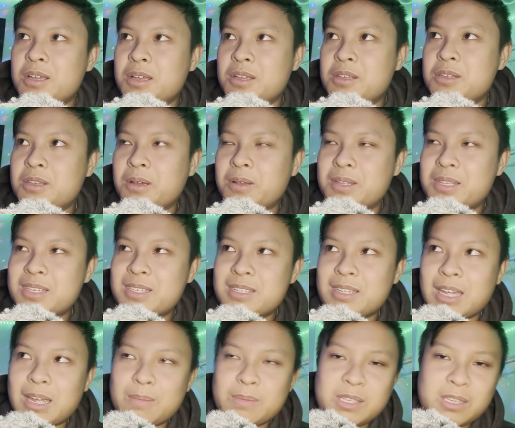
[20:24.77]
So it's
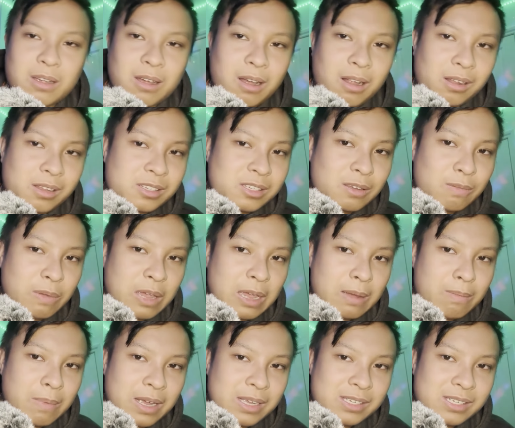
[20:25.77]
time to also pay
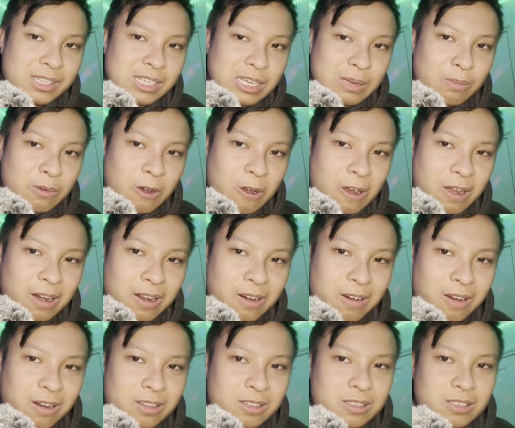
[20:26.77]
my sleep credit
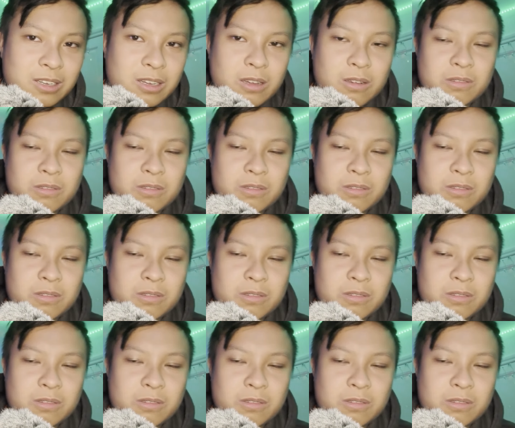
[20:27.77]
card too.